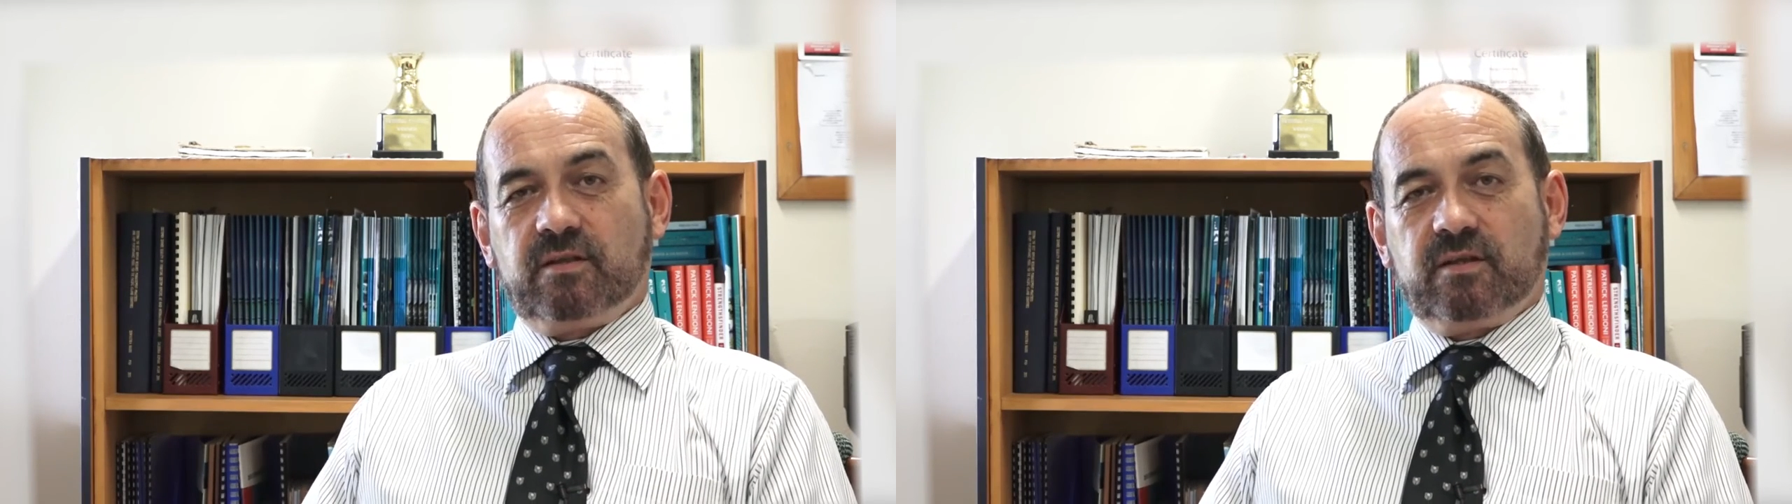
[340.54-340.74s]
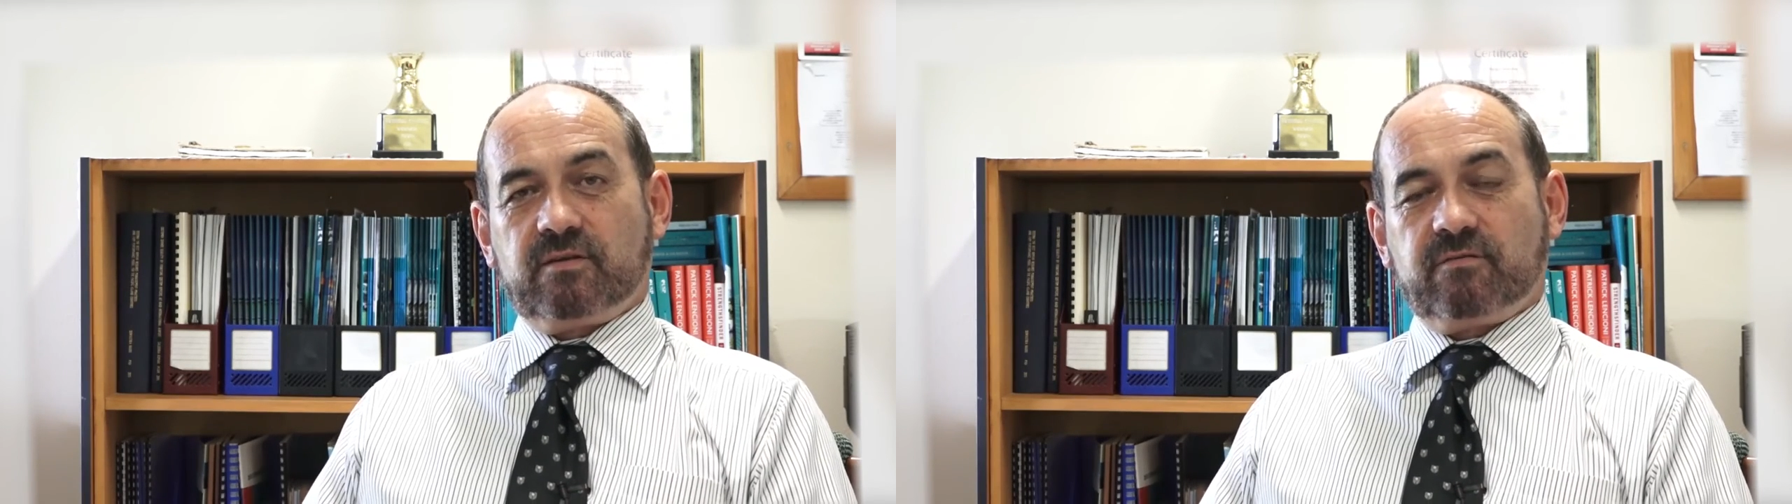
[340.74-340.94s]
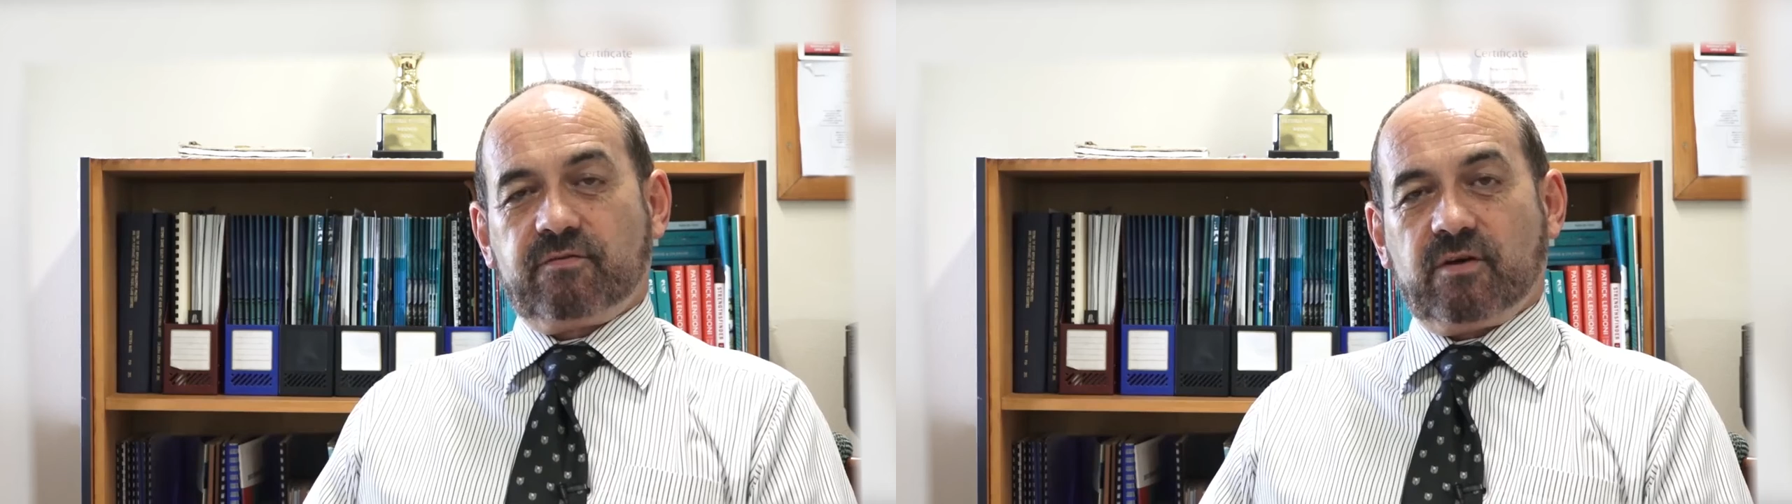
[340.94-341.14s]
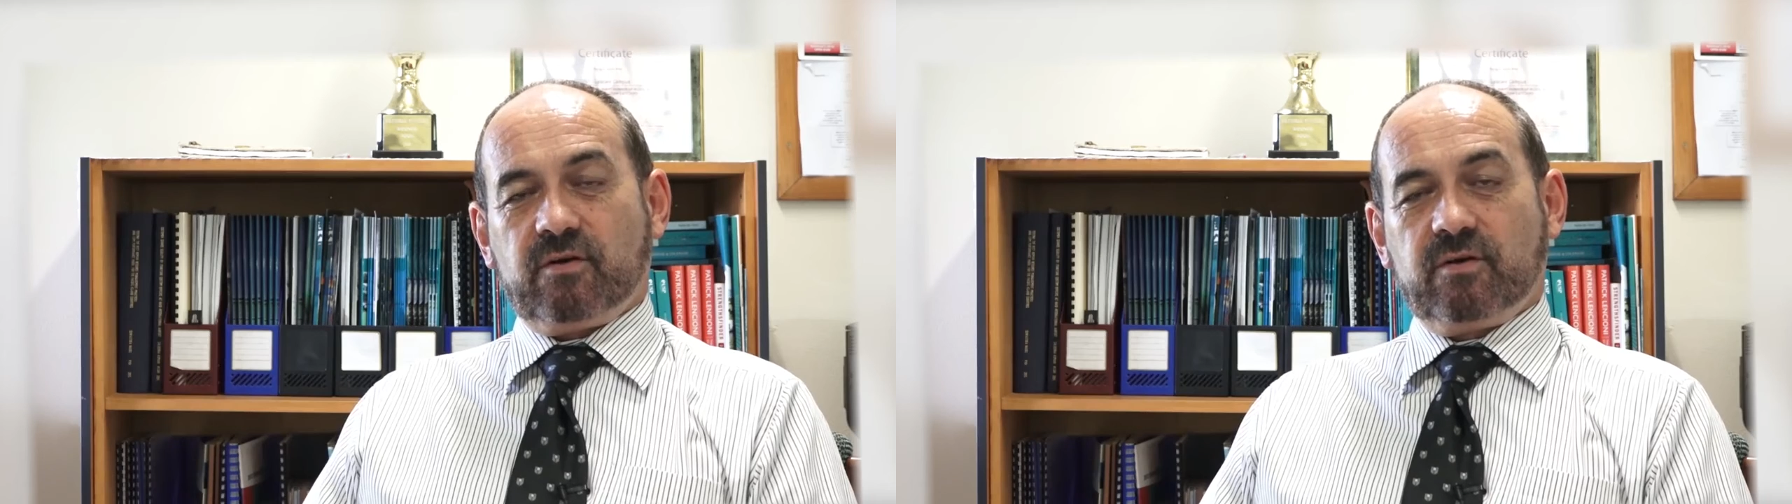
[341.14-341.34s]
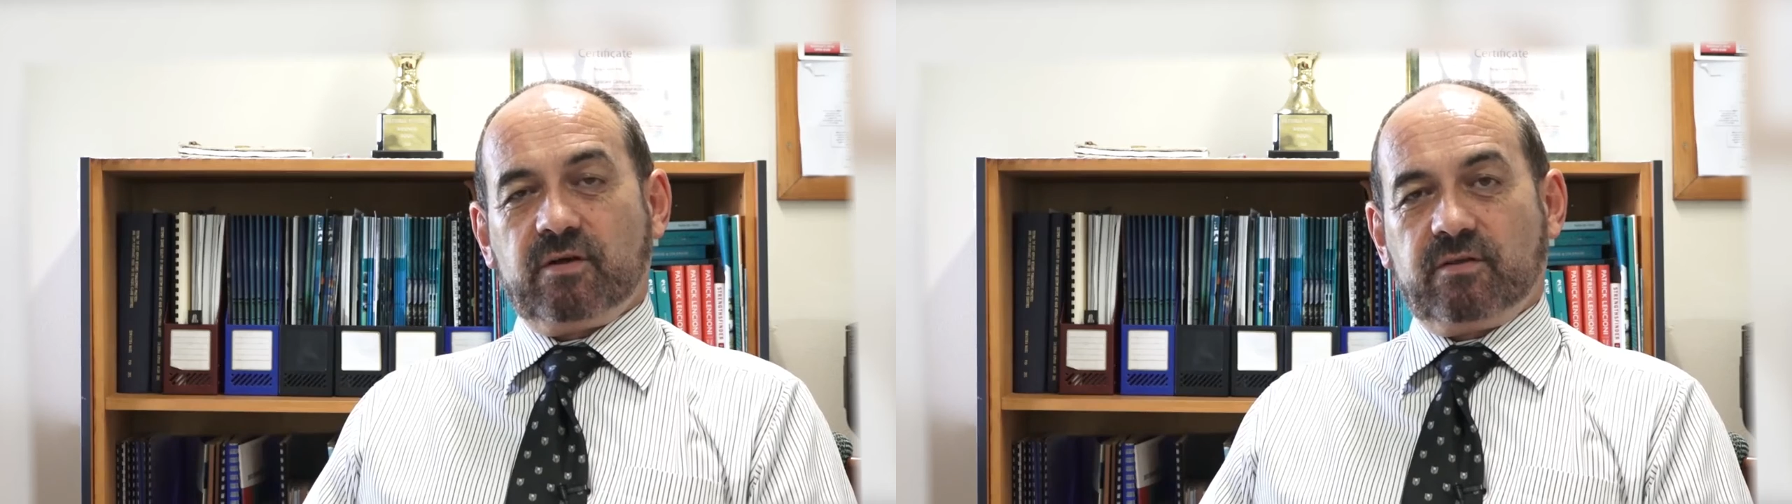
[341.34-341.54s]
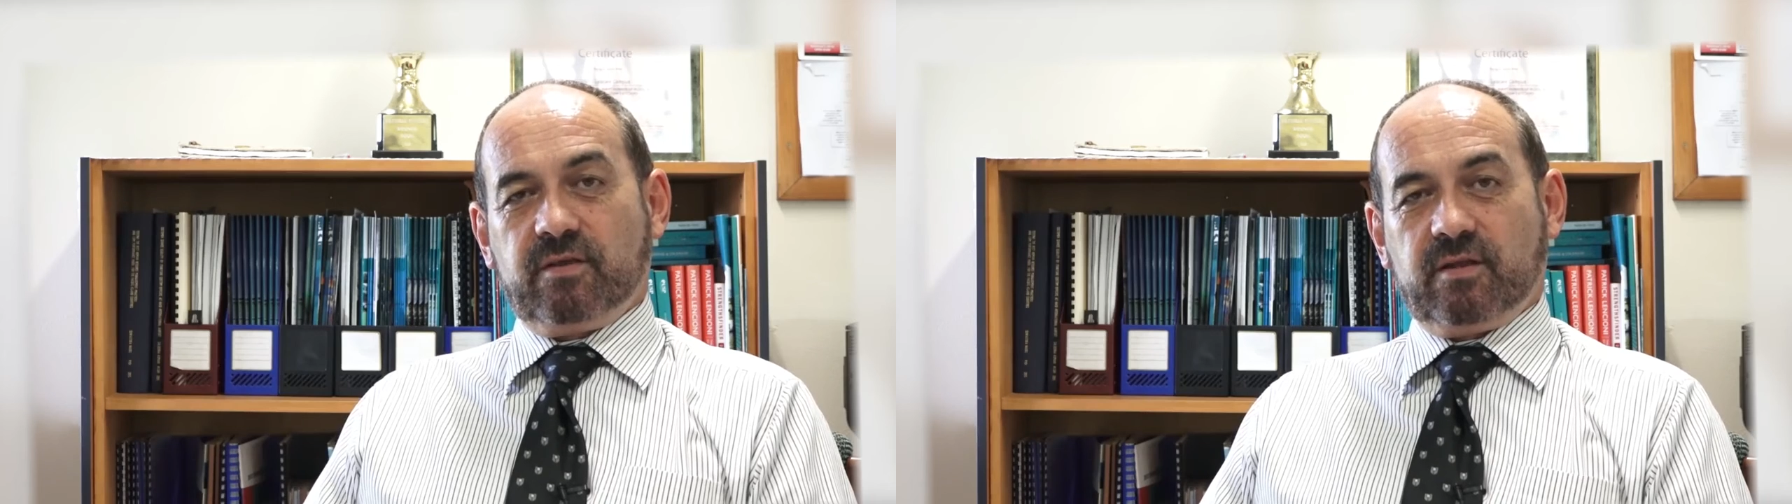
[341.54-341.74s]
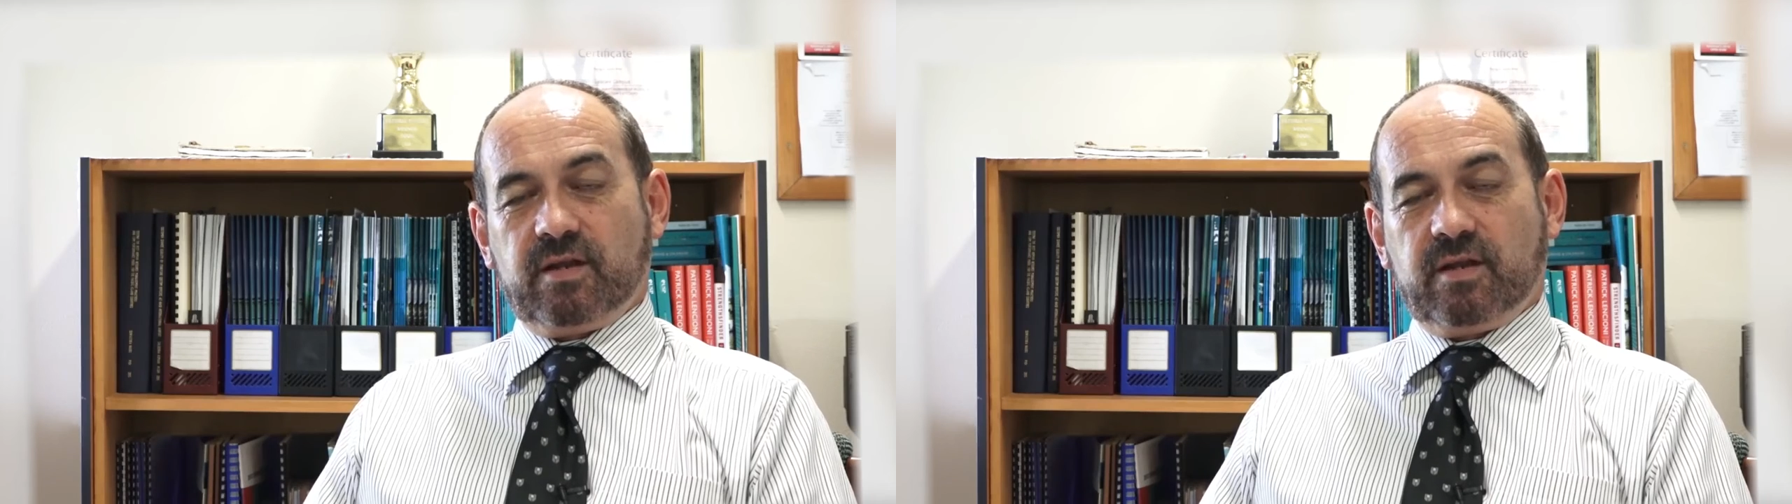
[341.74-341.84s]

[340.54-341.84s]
then to follow the